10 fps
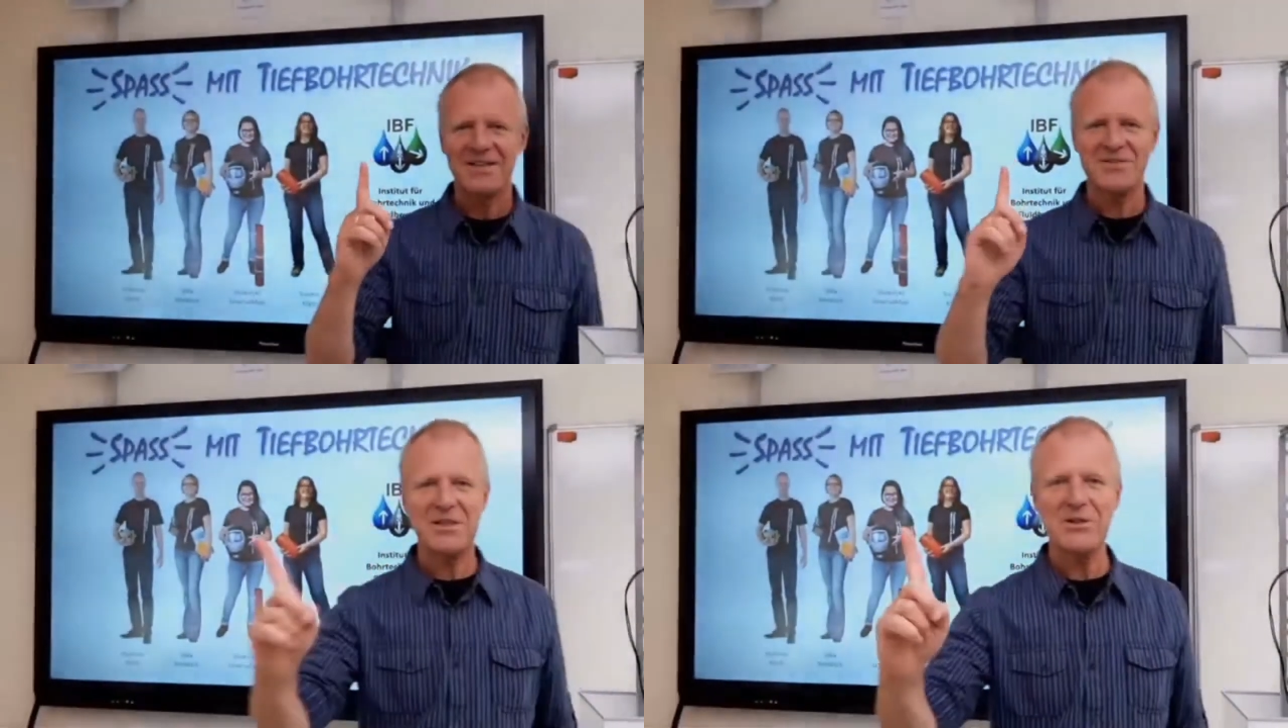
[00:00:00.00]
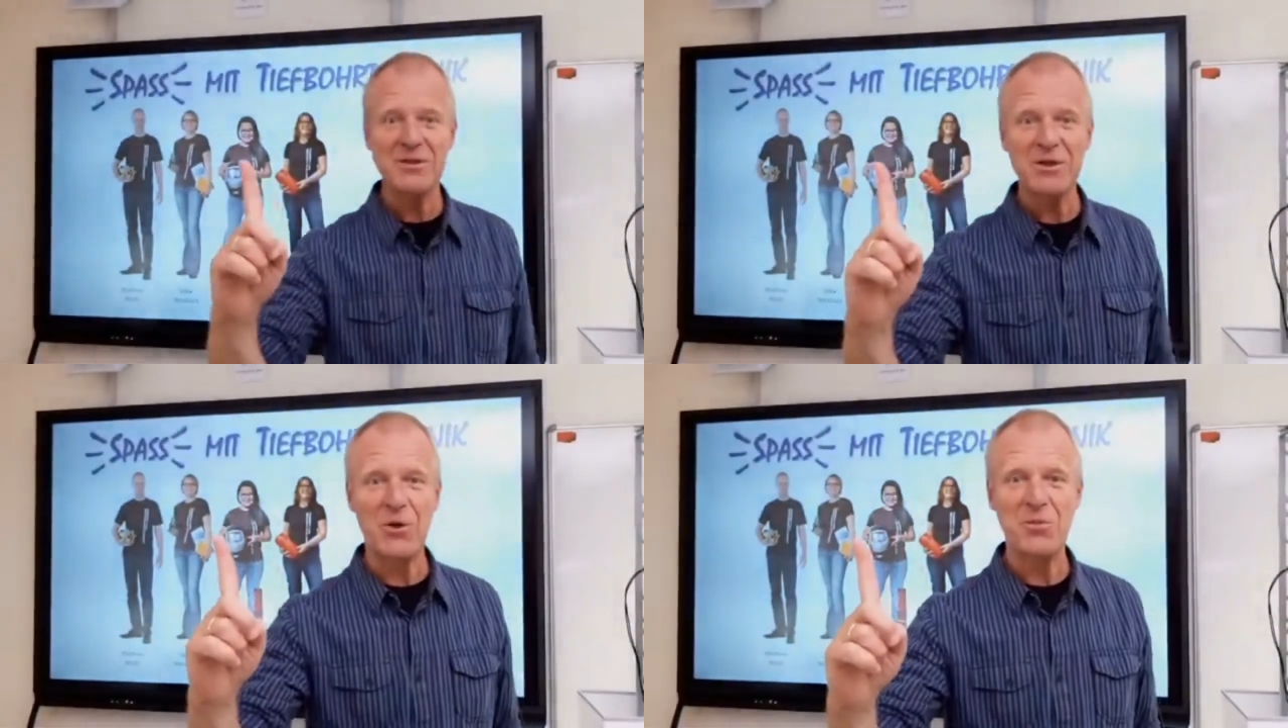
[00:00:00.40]

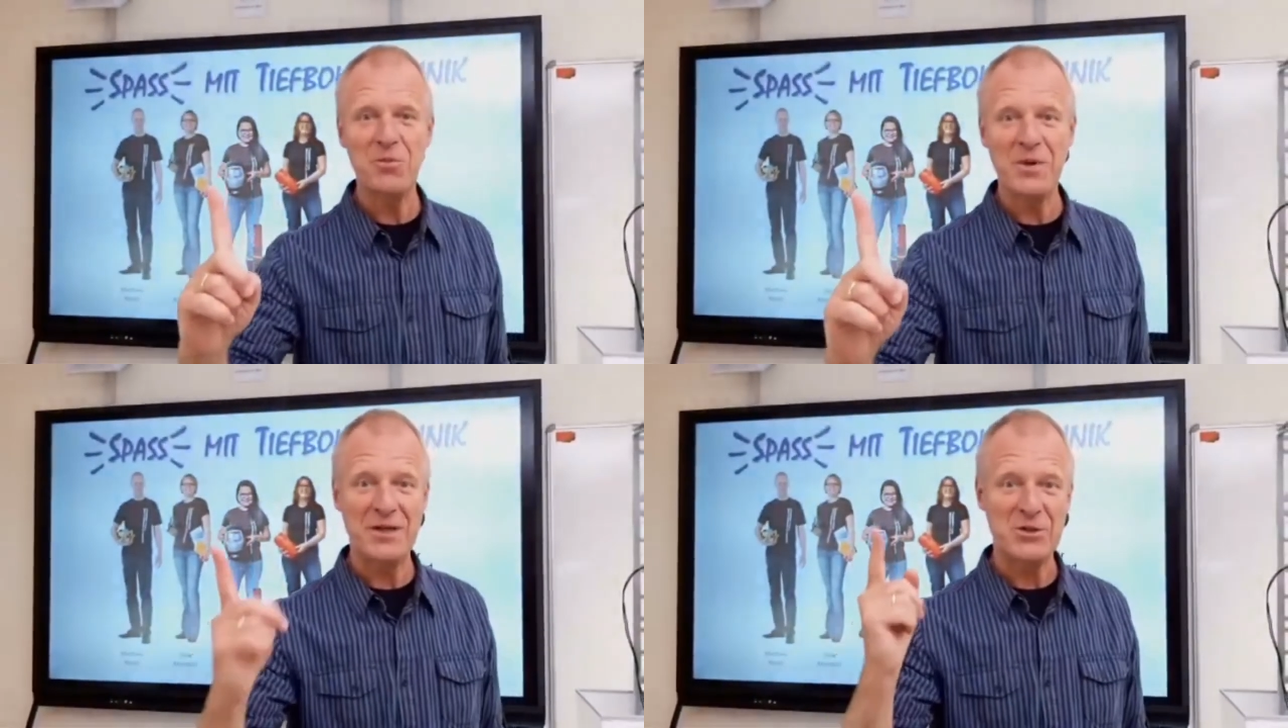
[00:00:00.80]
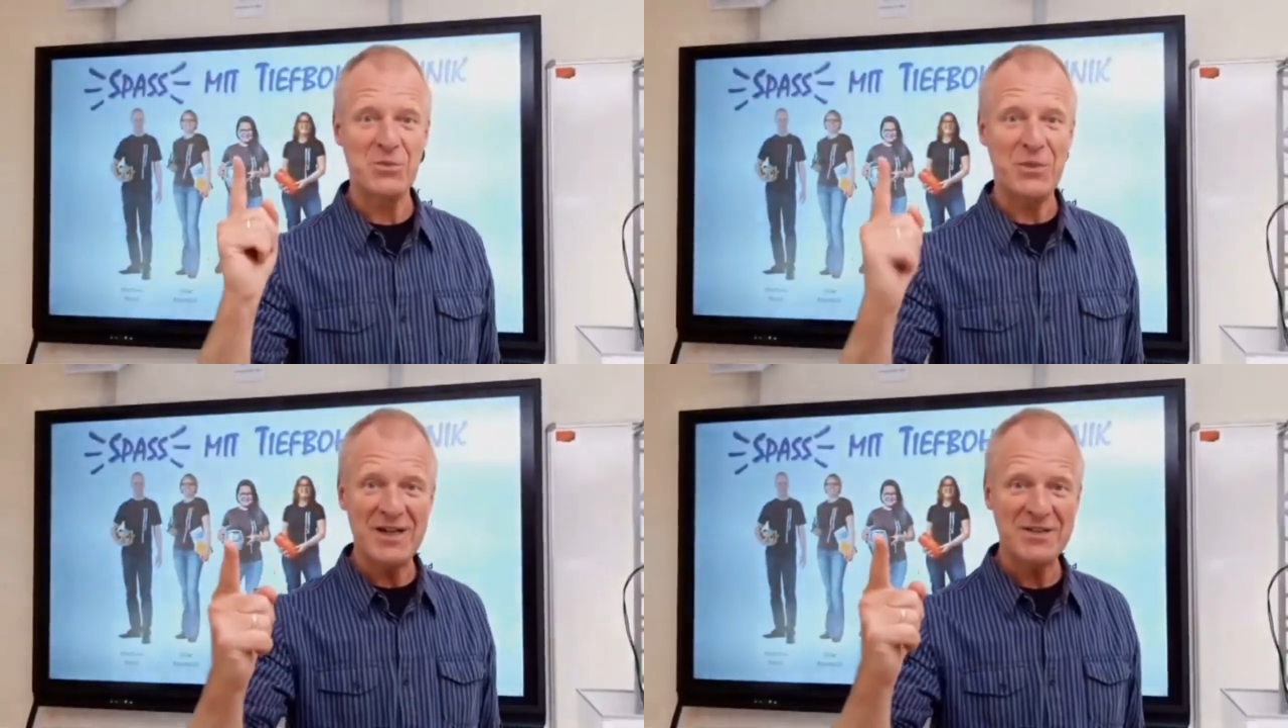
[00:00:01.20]
Welcome to this
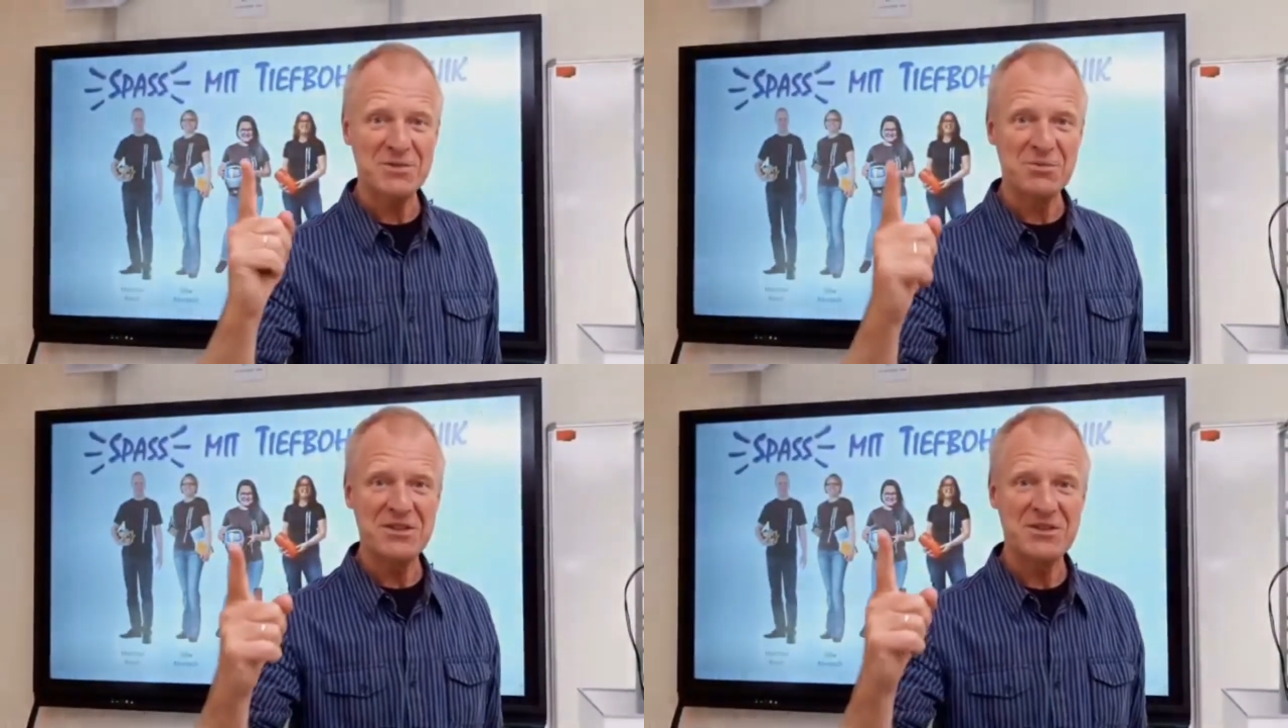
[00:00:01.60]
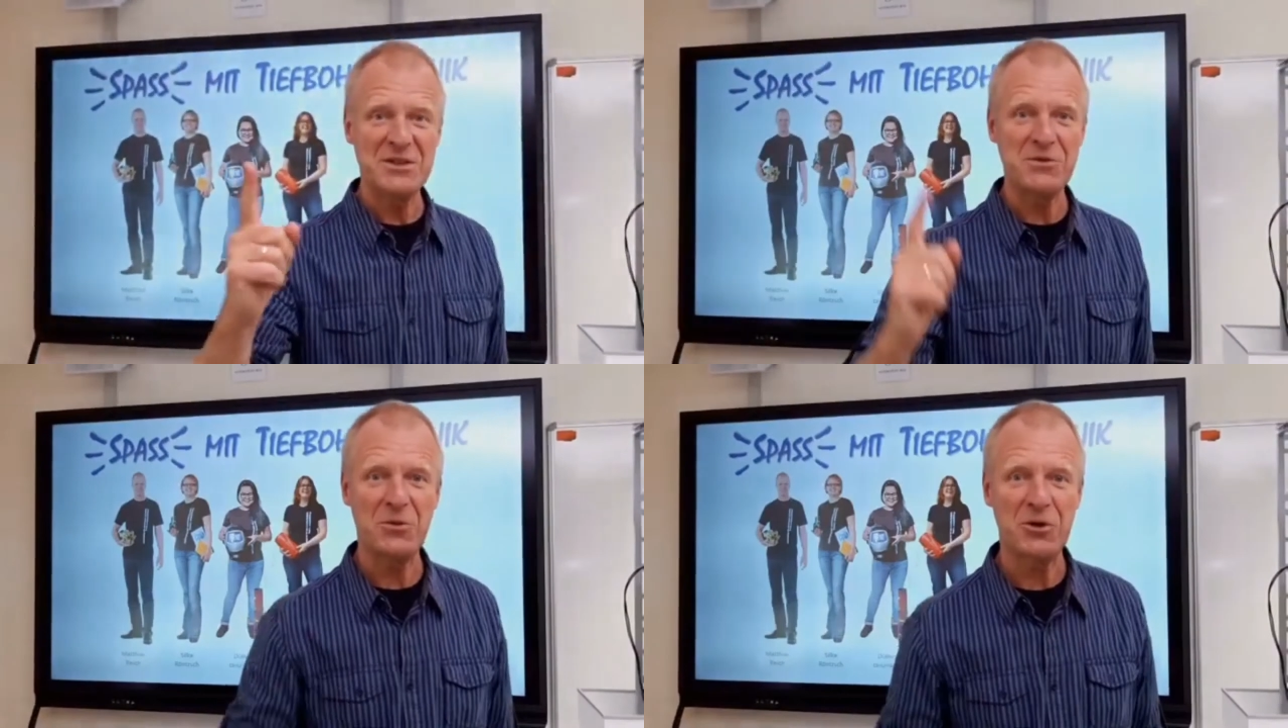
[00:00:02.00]
episode of
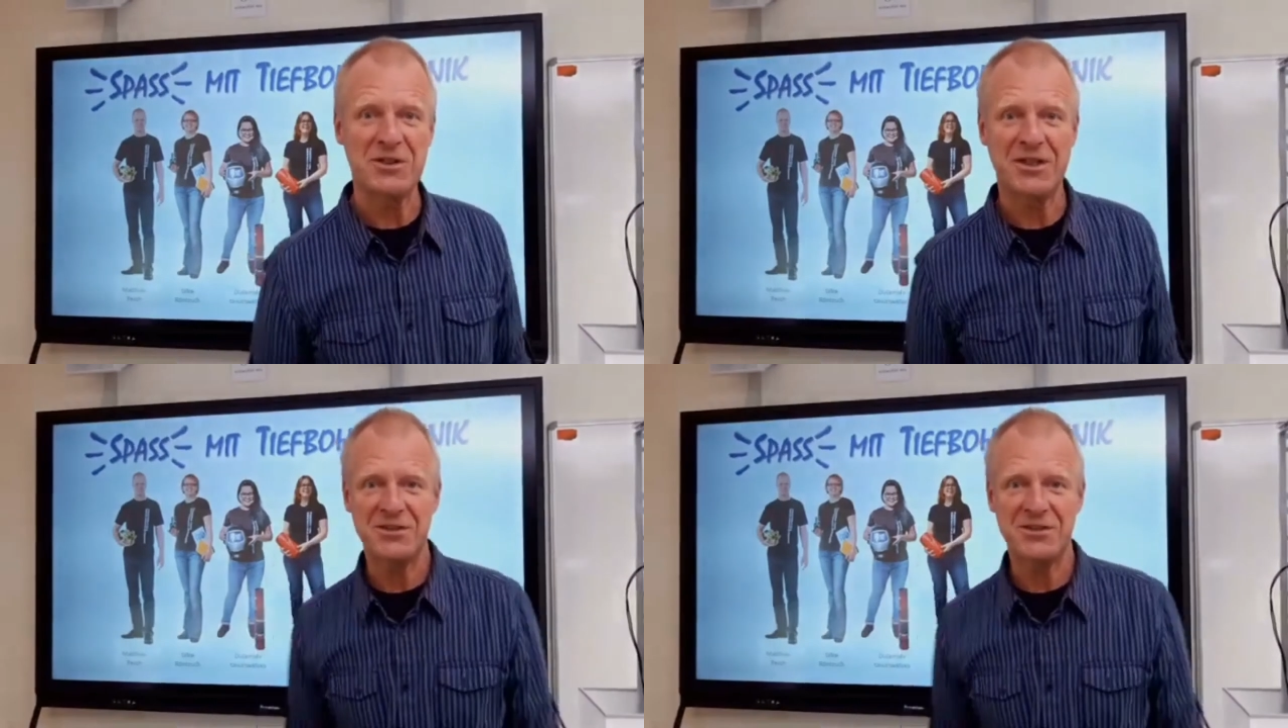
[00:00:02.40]
Fun with Drilling